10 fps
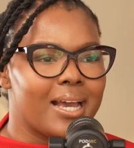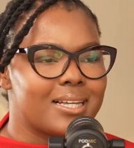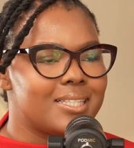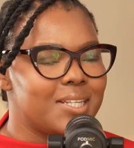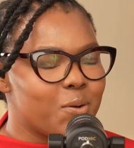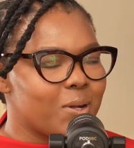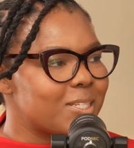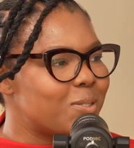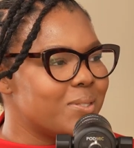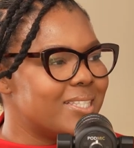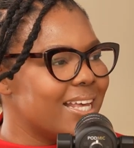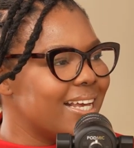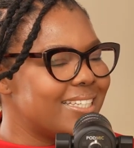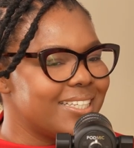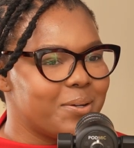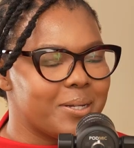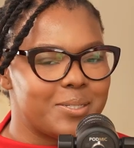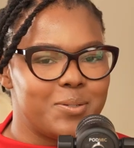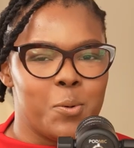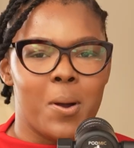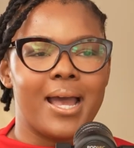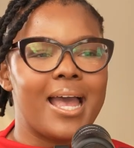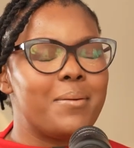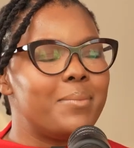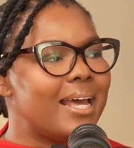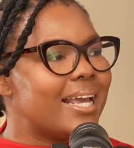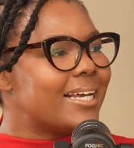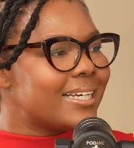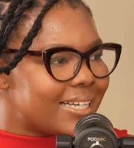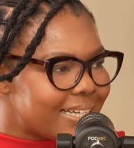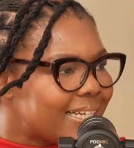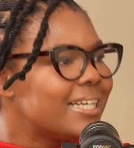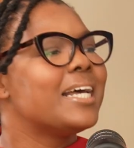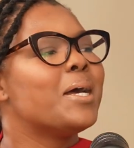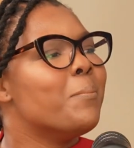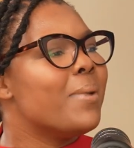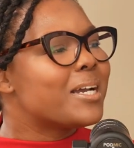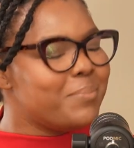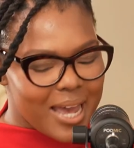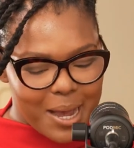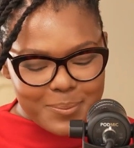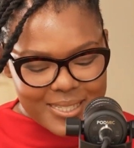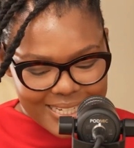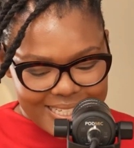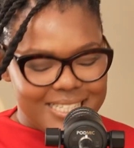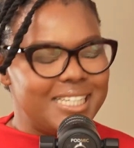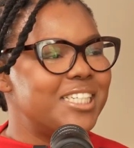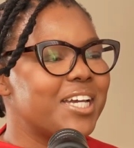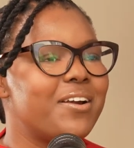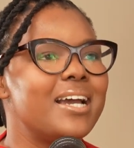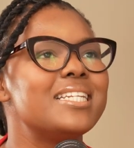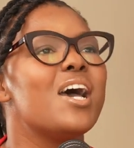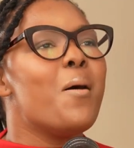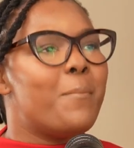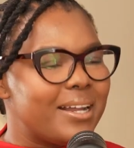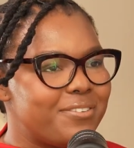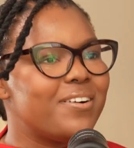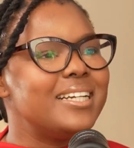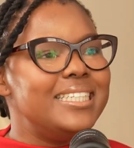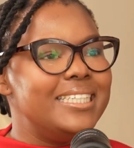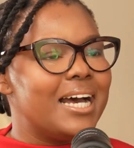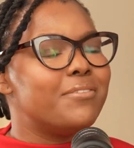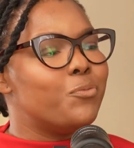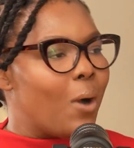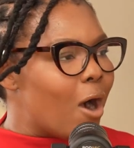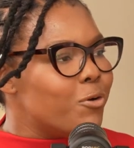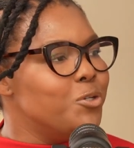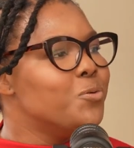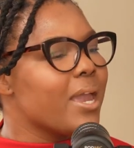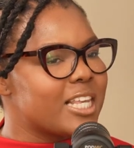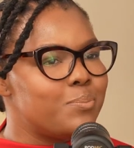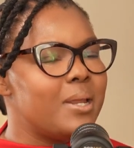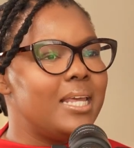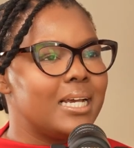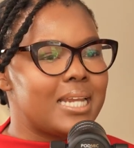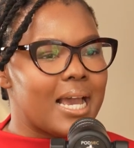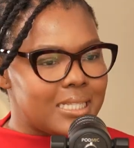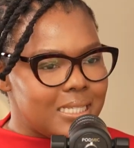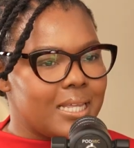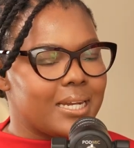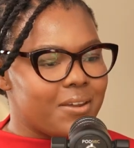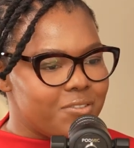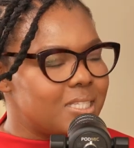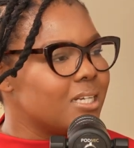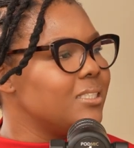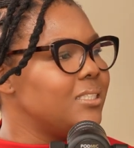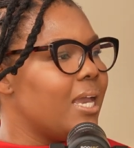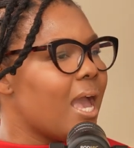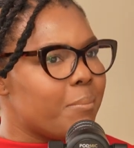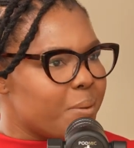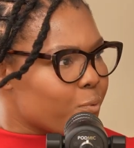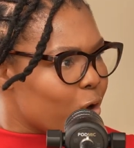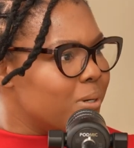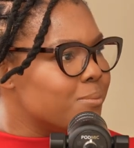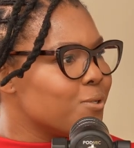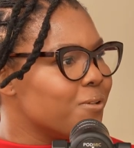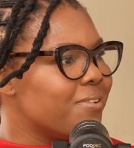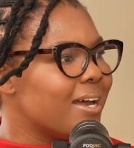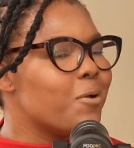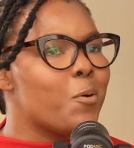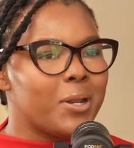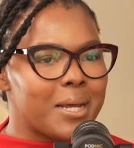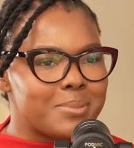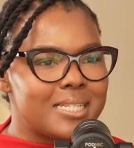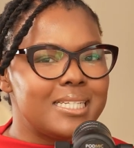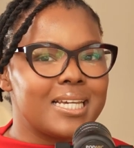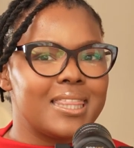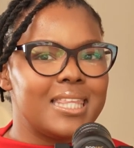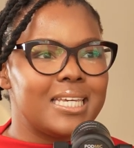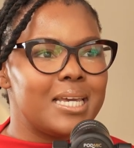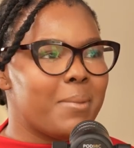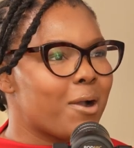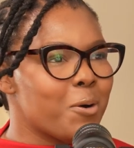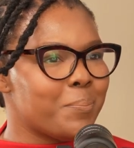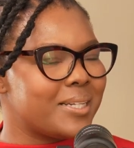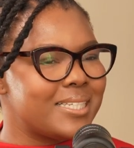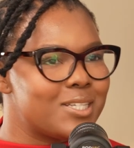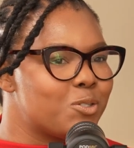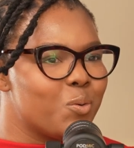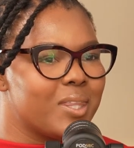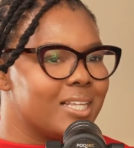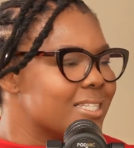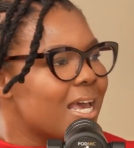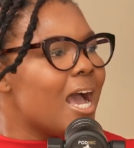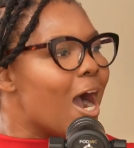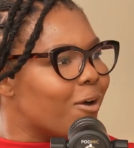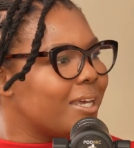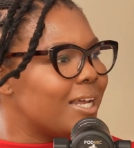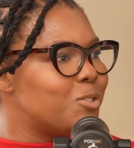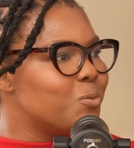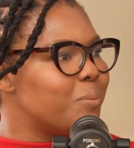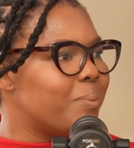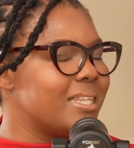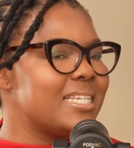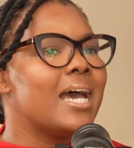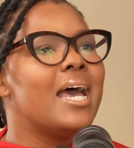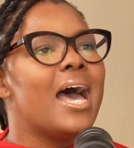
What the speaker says: X equals to Z equals to Y, I'm like, mark me absent, teacher, right? But funny enough, how you are explaining it, I see that every single day I'm a problem solver. When I'm sitting and thinking, my competitor is doing this, how can I do it better?